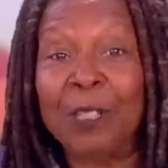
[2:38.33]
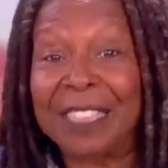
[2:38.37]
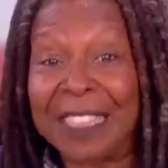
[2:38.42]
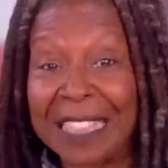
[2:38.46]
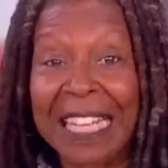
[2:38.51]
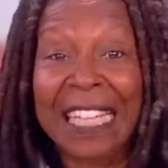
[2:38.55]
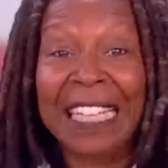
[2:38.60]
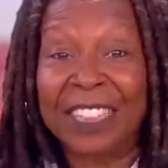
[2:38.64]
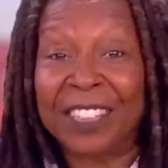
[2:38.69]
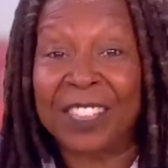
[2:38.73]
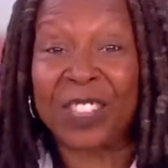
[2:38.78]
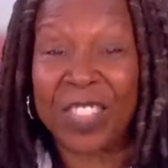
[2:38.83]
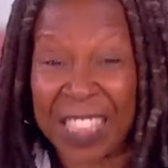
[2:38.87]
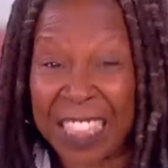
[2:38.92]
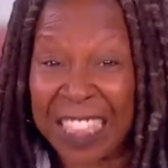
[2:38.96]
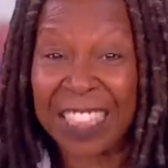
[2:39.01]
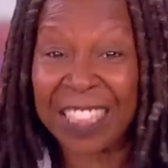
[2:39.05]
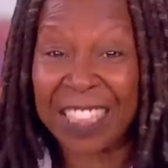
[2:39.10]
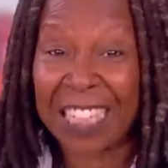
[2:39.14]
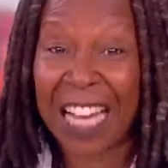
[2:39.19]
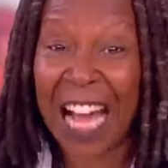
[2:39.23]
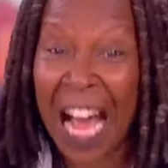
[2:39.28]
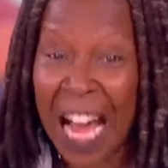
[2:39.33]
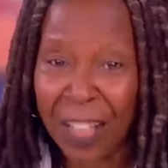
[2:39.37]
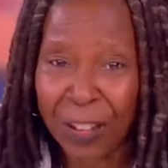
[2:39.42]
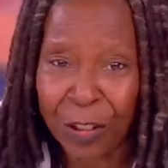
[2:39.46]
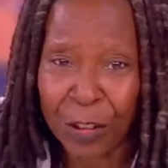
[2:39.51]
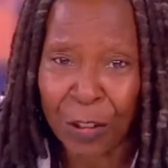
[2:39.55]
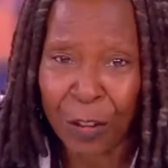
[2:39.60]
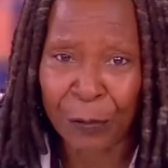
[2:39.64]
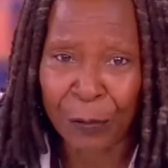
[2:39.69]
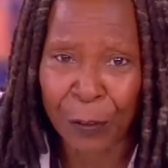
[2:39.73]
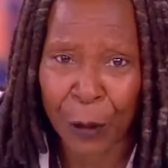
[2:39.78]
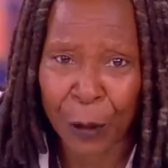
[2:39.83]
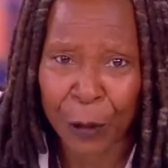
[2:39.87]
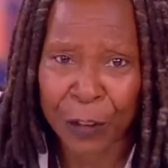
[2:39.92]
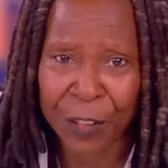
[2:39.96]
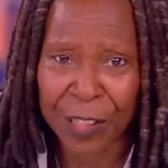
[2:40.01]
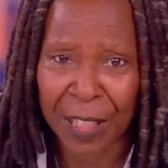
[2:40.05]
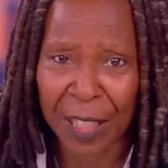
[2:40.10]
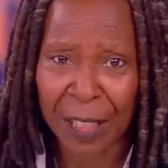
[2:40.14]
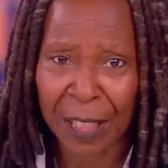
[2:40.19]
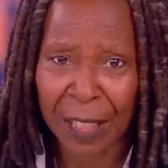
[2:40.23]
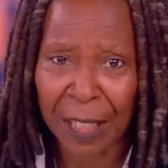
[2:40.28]
was instant
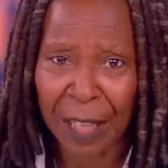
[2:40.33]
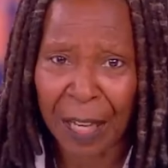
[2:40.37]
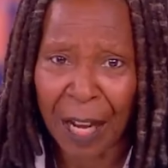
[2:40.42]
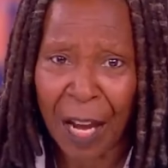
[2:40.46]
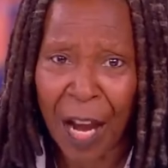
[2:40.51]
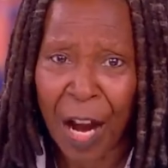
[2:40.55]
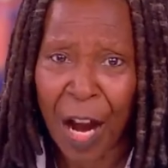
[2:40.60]
controversy